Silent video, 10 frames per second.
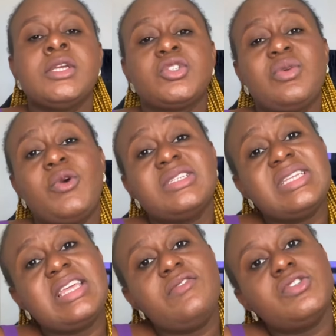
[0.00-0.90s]
So once they
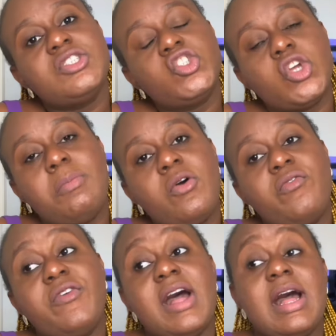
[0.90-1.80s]
give you the job
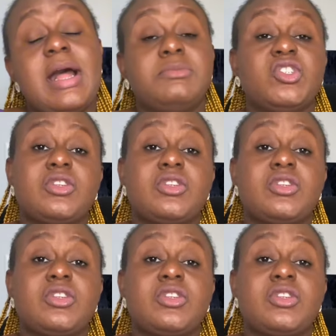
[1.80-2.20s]
offer, I'm just